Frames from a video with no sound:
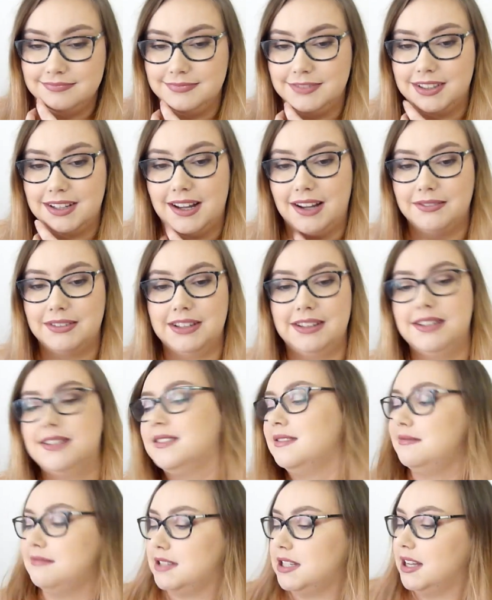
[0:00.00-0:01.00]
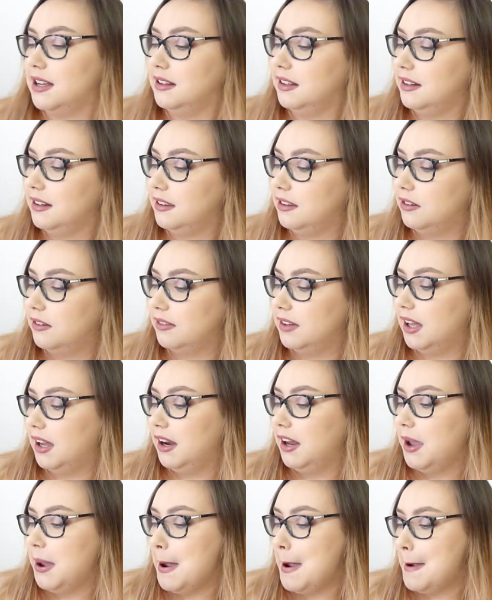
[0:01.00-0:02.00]
Can't really tell anything off
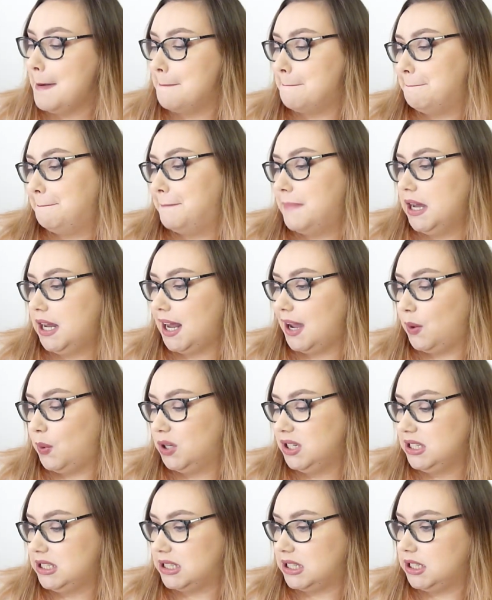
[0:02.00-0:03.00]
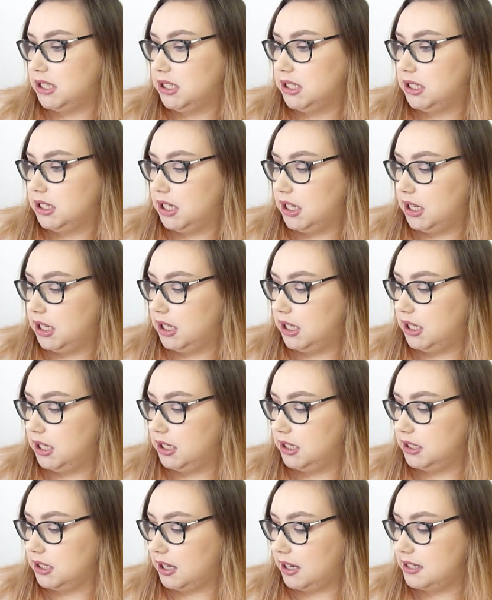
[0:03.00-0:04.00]
that, but I want it,
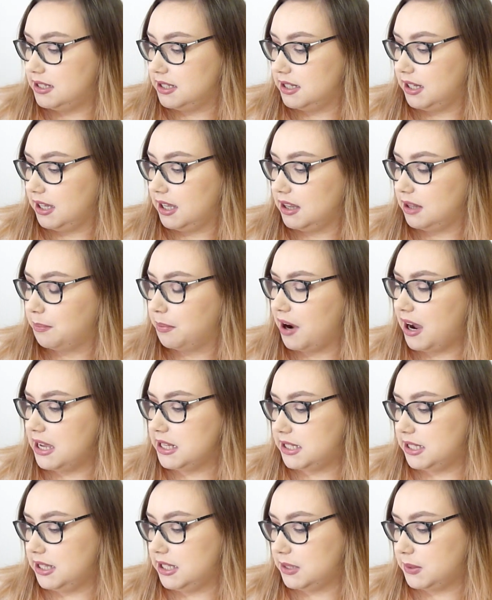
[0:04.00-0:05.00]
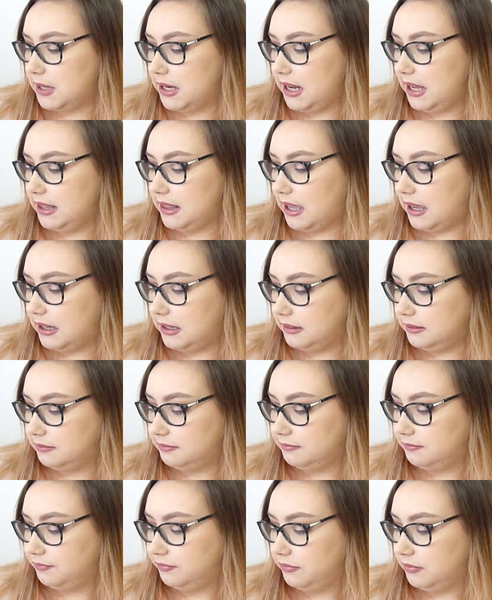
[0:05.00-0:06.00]
and I didn't get the price in this one either.
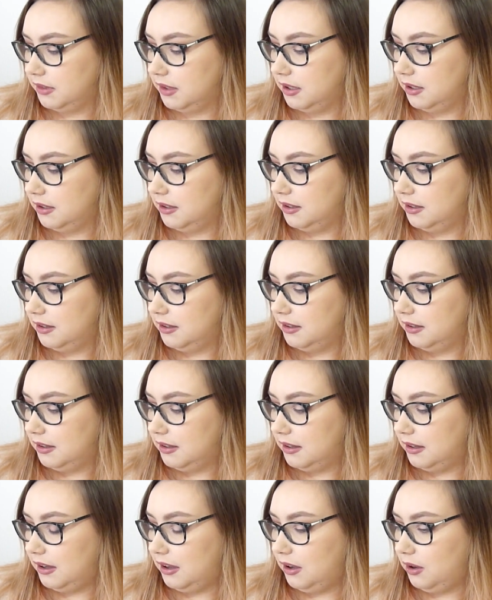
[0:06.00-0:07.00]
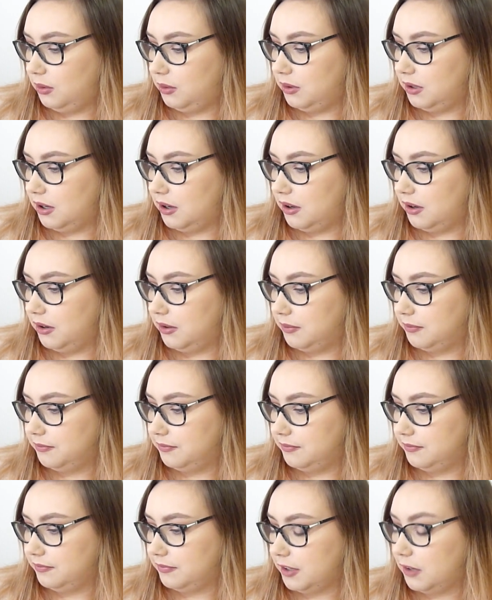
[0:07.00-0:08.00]
Oh no.
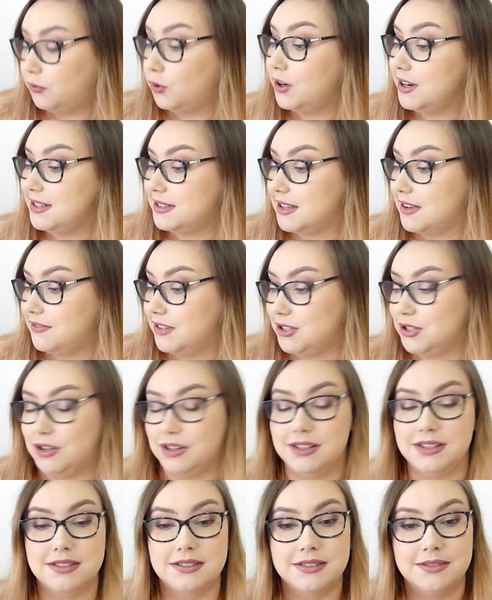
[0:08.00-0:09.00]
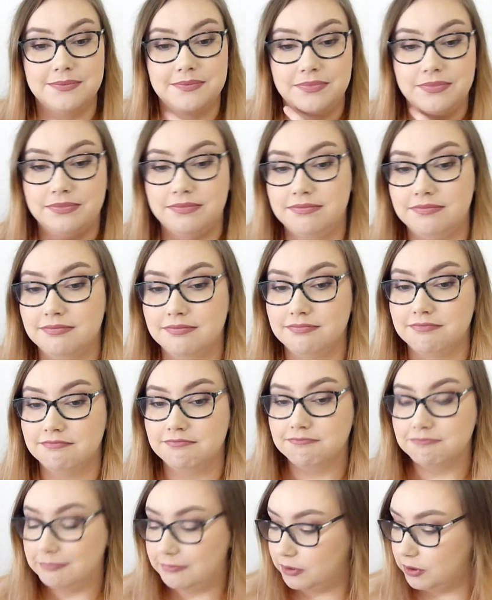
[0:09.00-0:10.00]
$47.
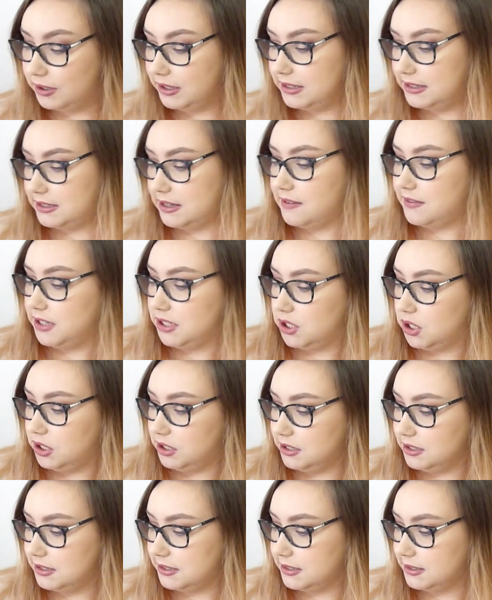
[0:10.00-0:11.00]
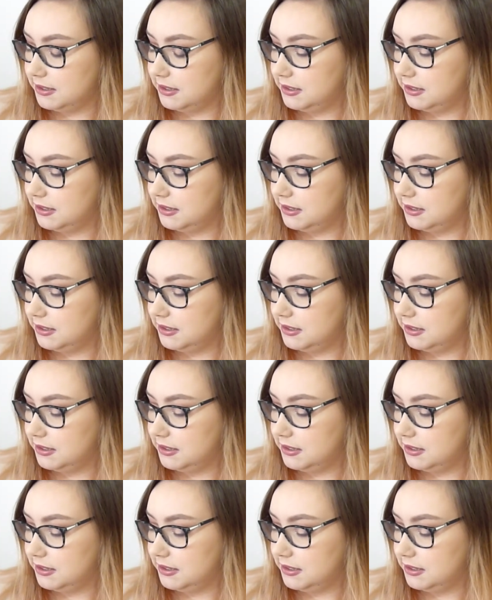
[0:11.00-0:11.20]
$47.